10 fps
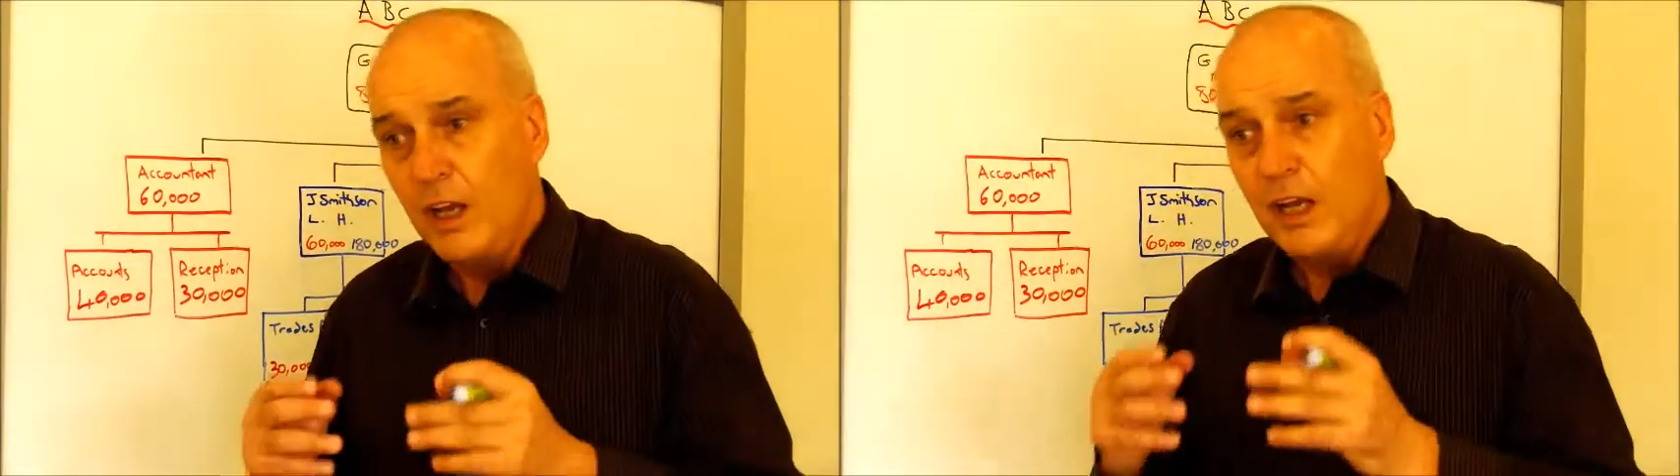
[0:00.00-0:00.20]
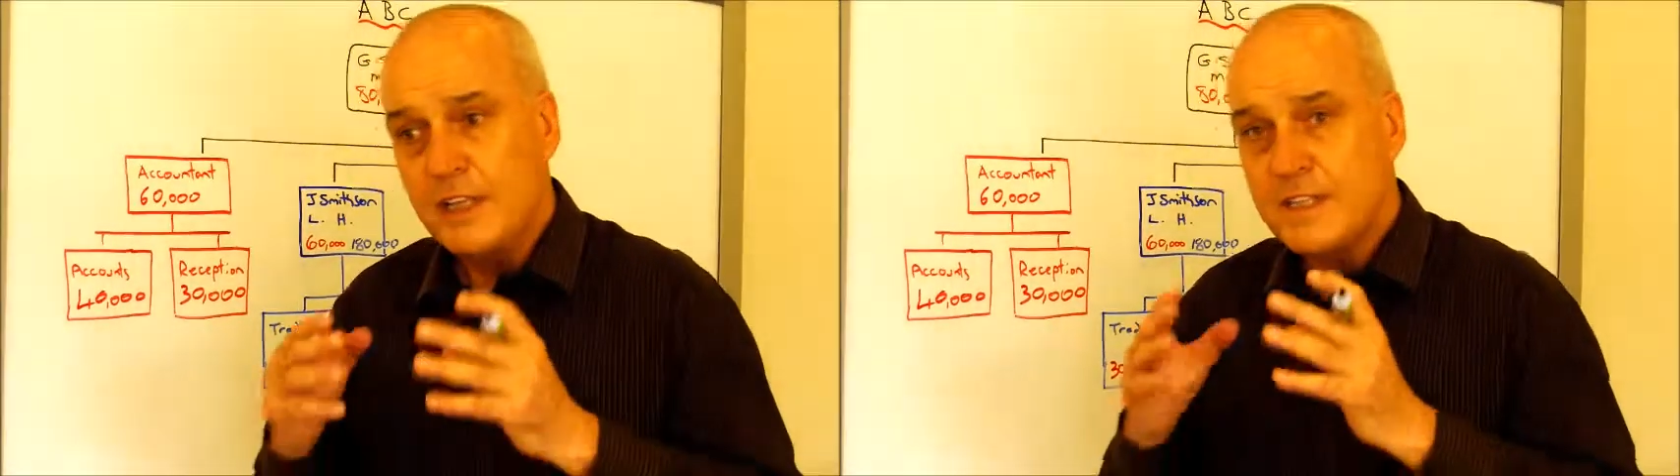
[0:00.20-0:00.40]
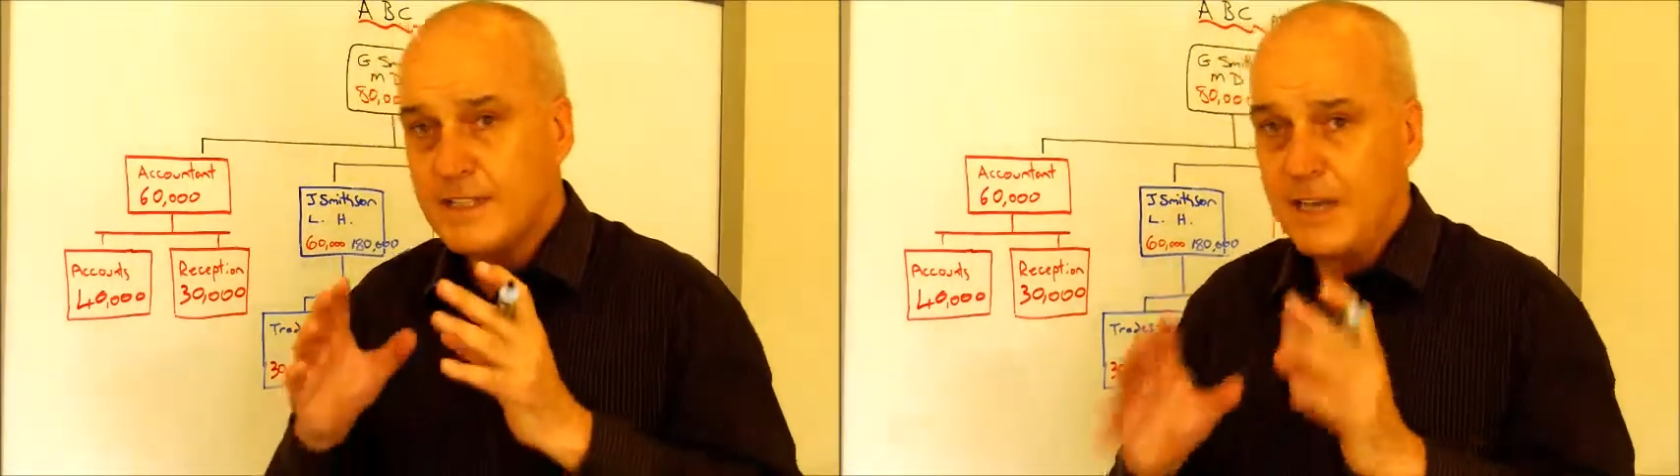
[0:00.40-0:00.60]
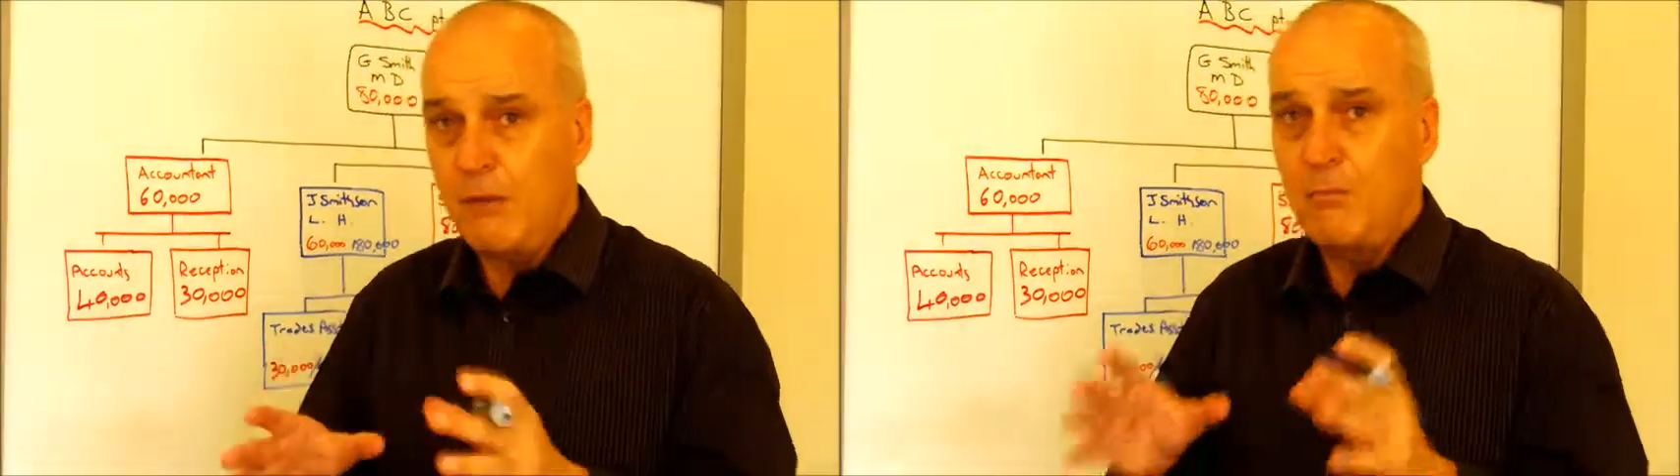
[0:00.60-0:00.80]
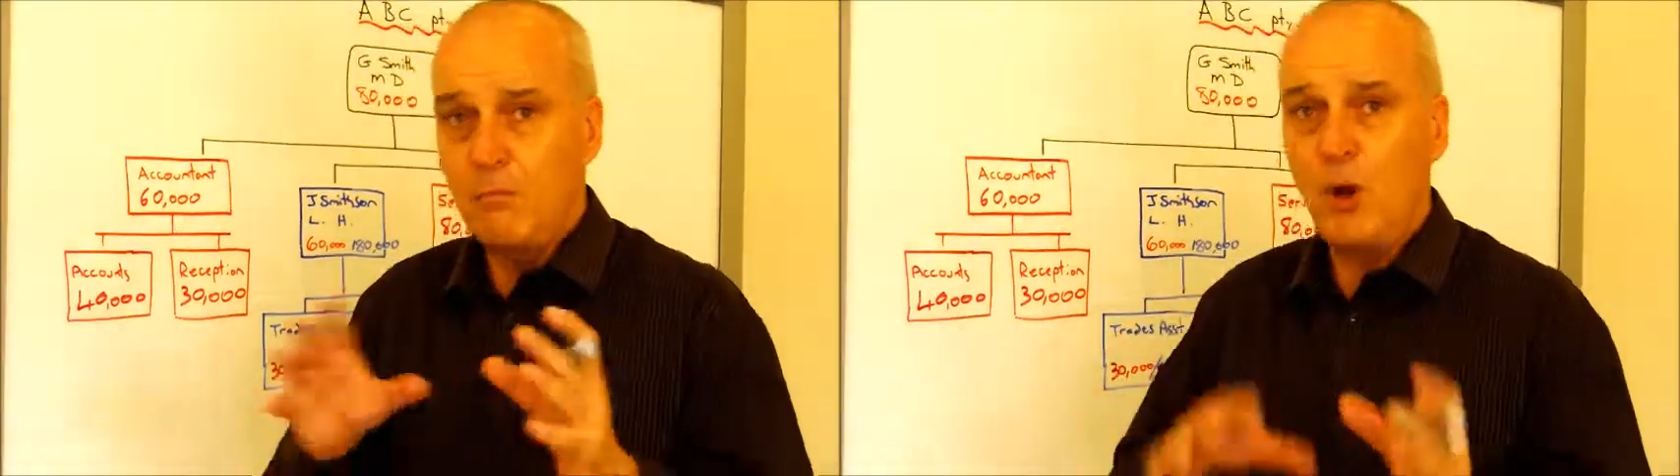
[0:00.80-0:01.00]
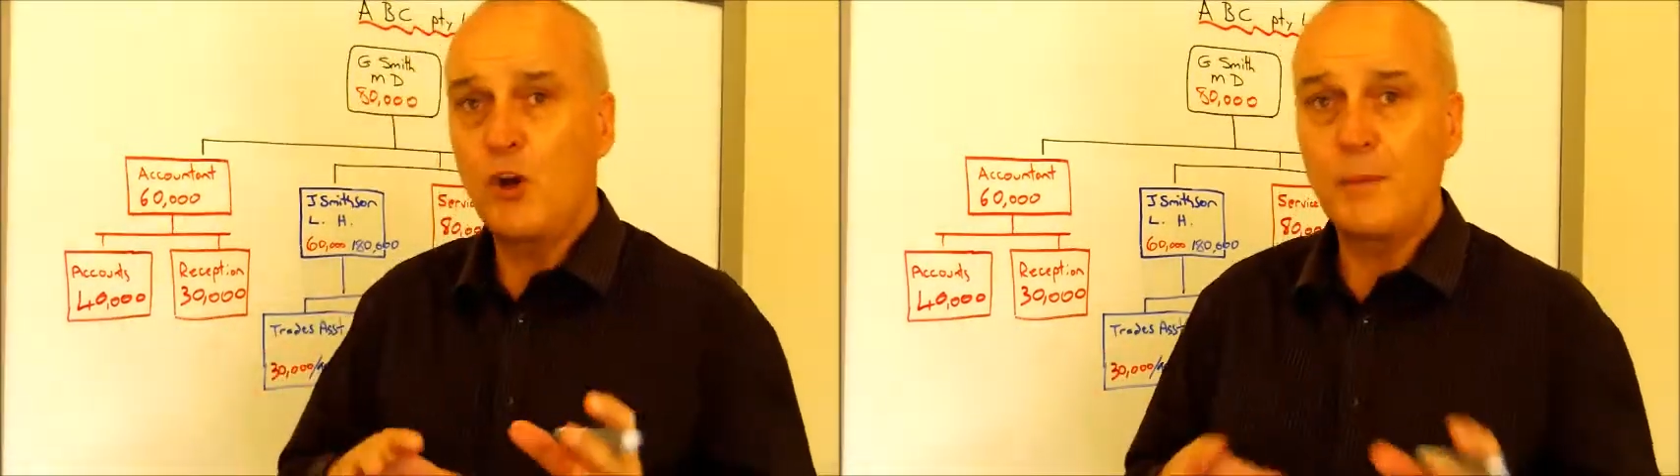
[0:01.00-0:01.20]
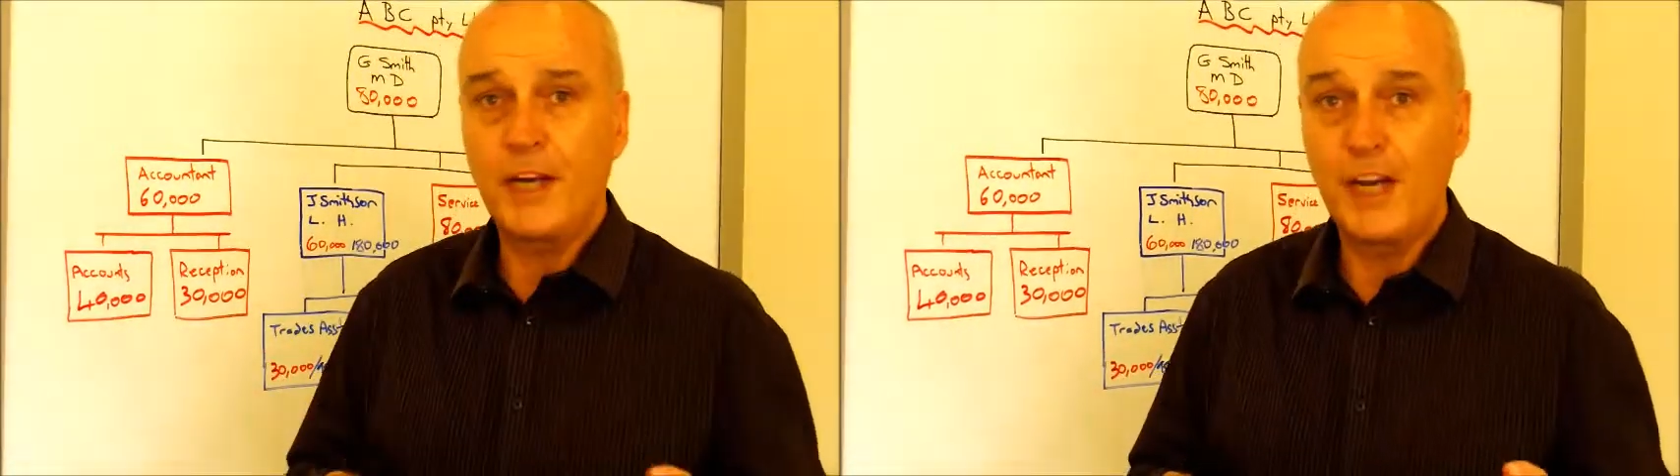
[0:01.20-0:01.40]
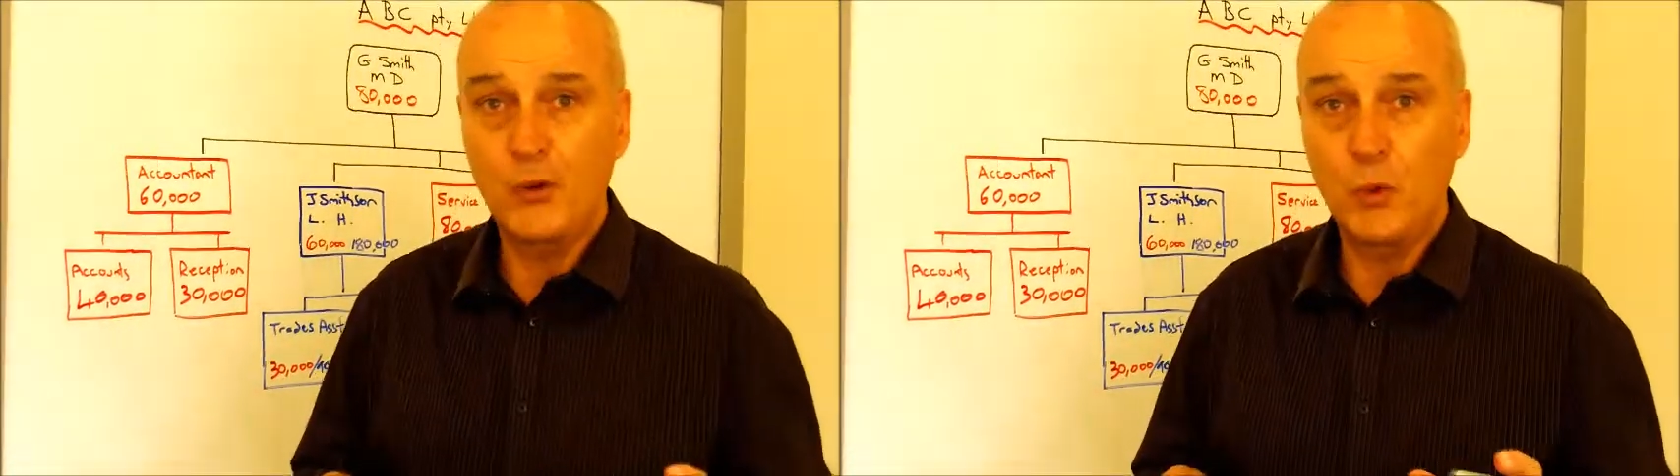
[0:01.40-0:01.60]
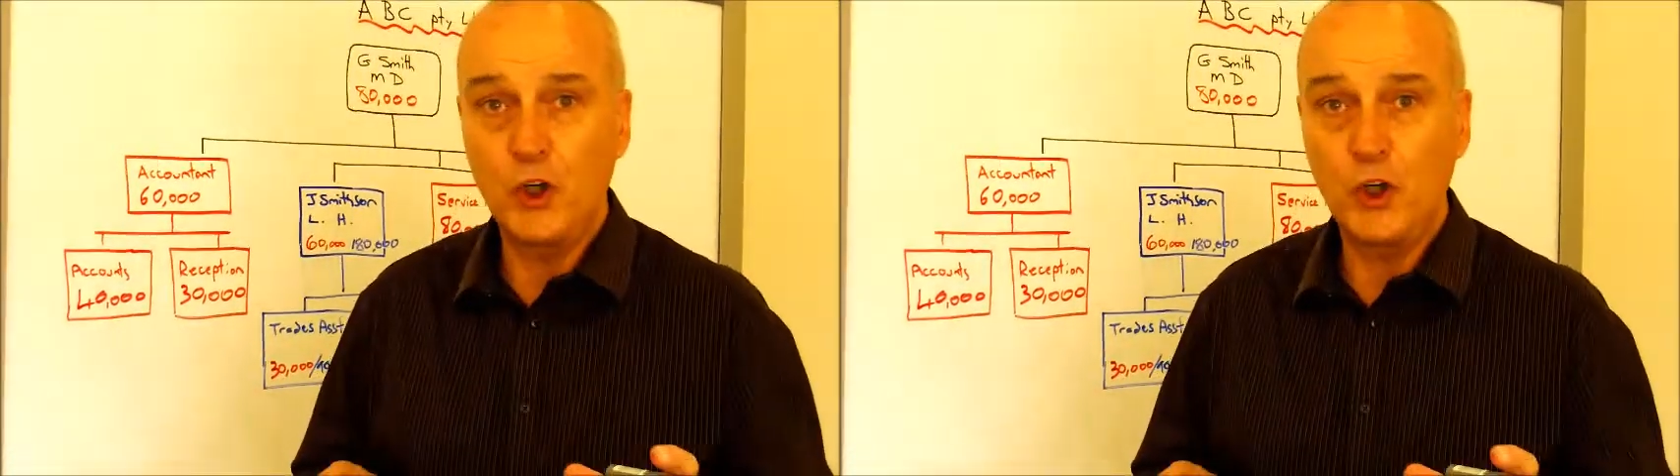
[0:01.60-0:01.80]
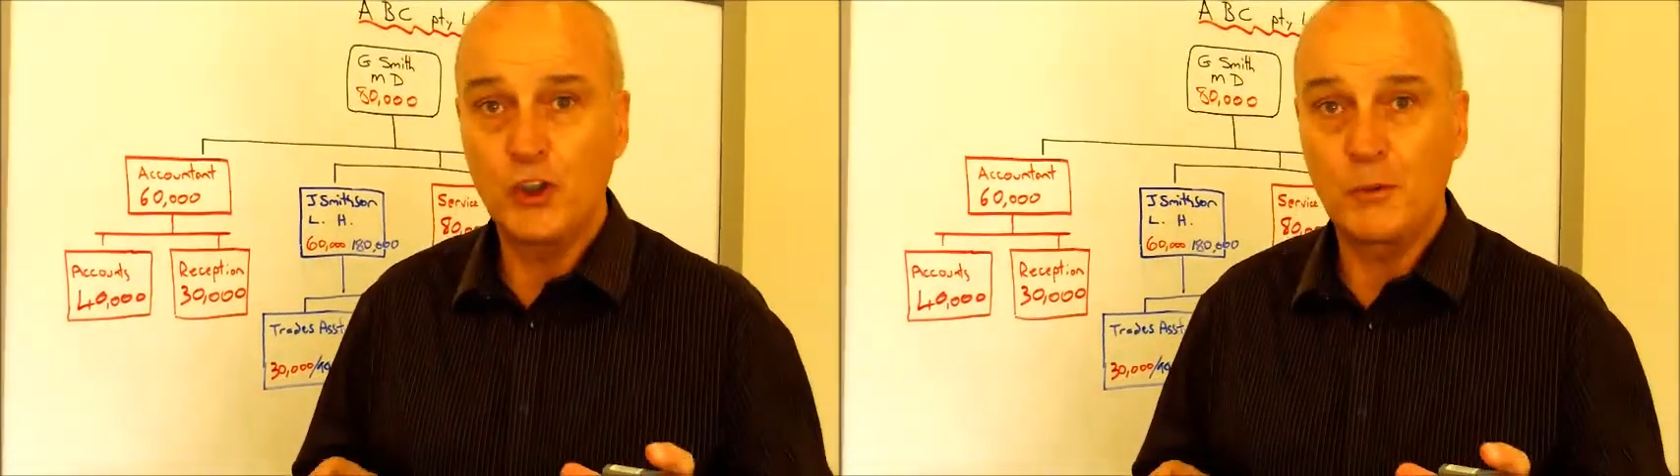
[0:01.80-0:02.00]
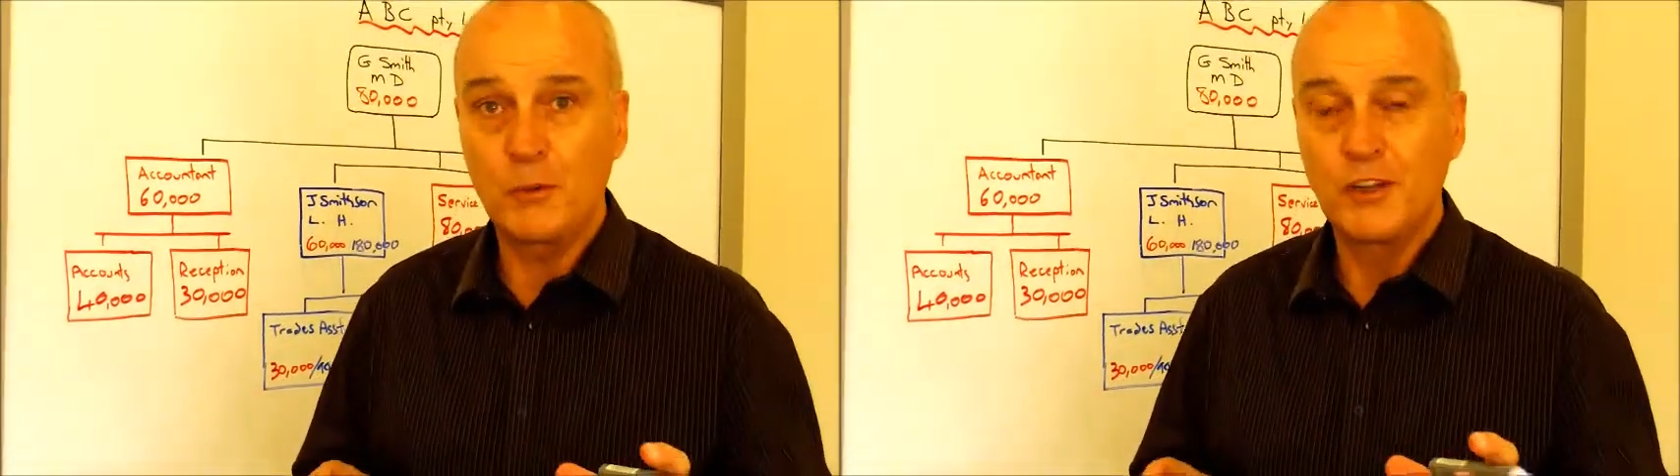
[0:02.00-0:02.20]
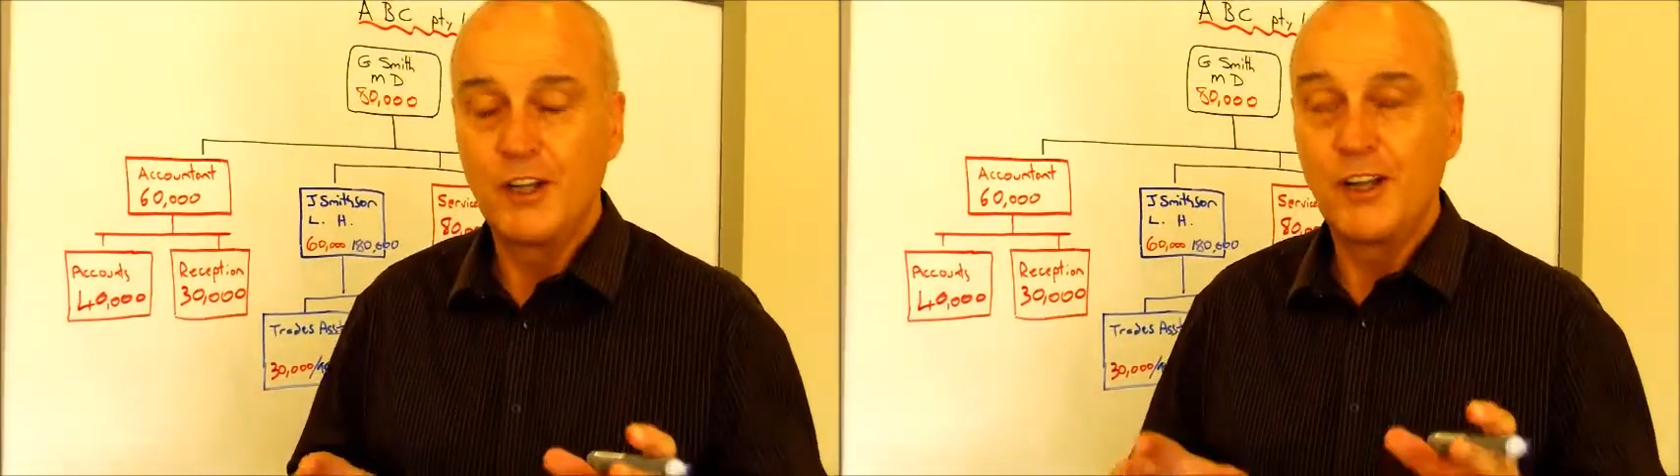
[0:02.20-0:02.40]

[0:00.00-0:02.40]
In some motor mechanic workshops,